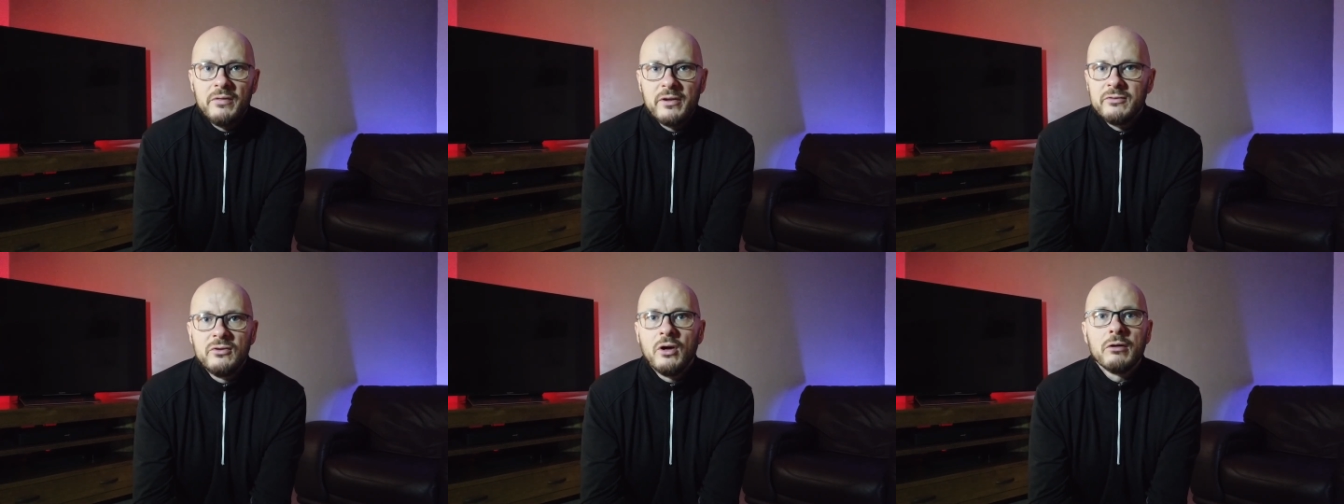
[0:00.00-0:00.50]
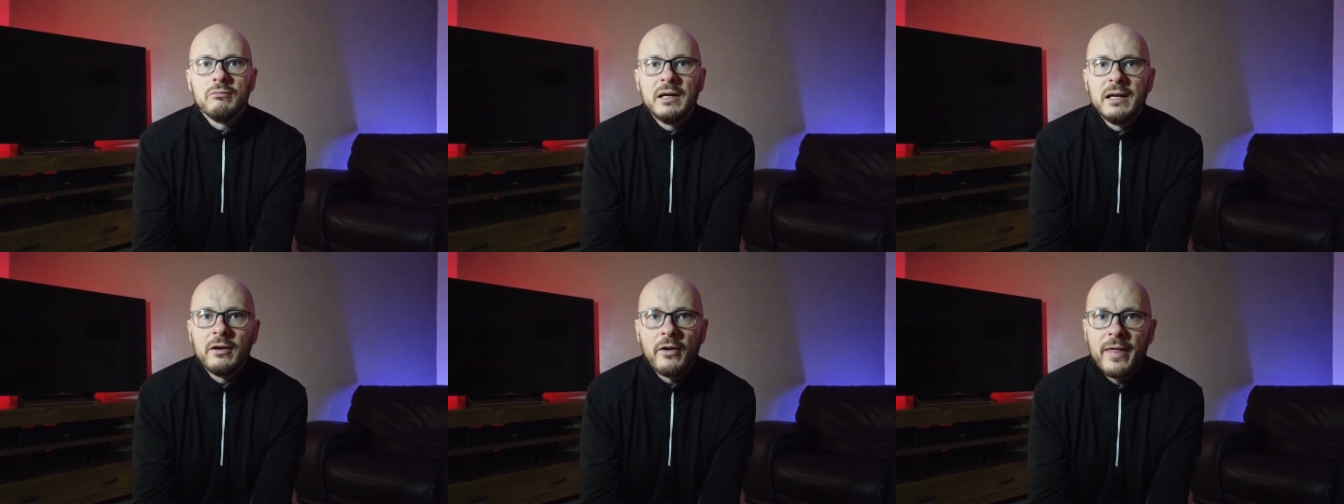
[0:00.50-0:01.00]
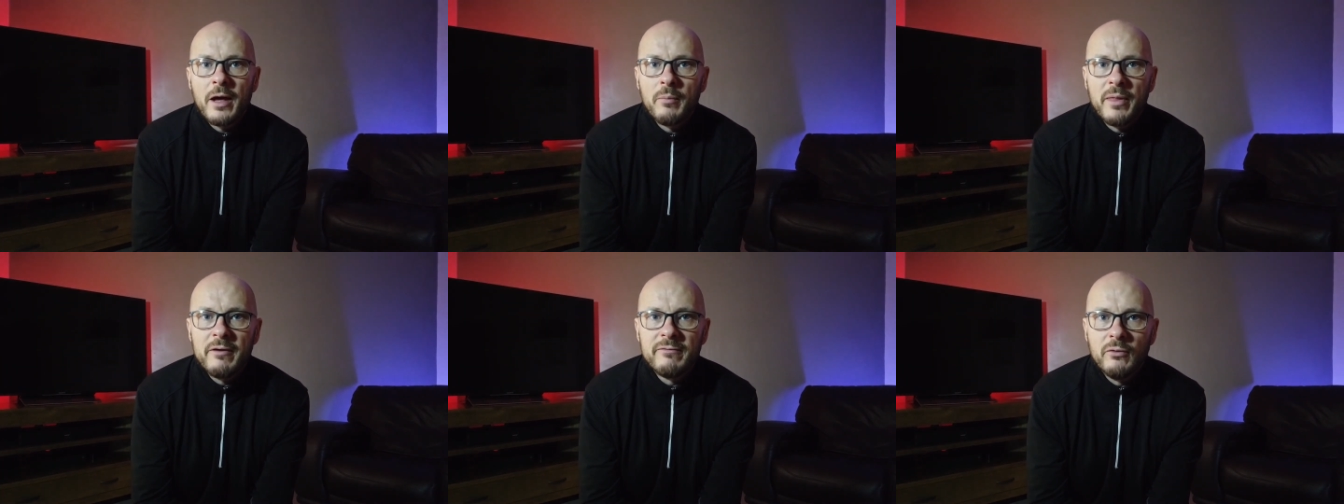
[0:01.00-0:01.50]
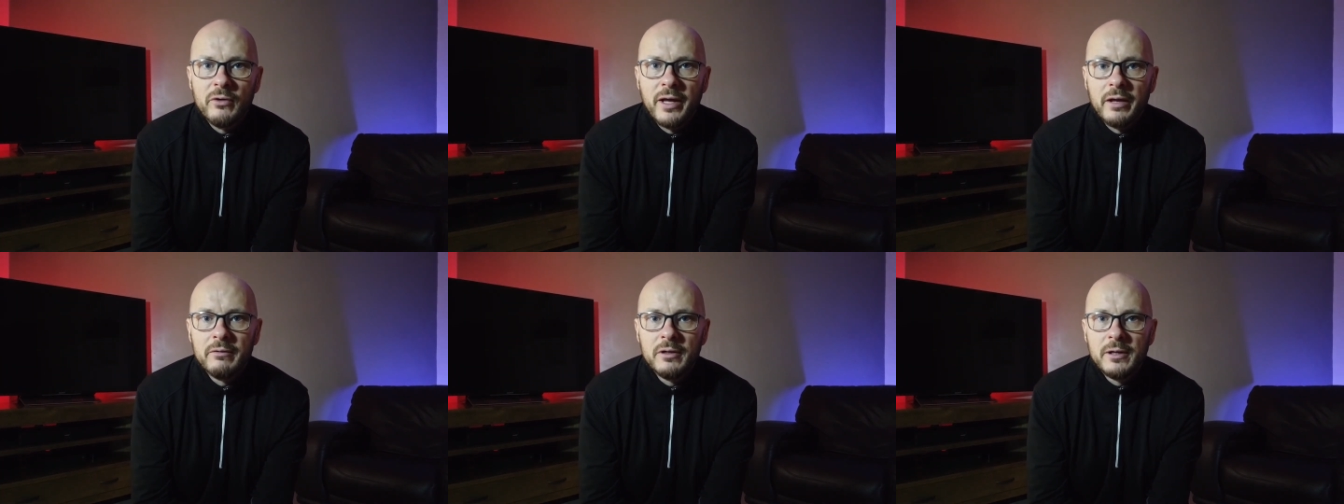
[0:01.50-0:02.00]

there's not a really lot of help there for you.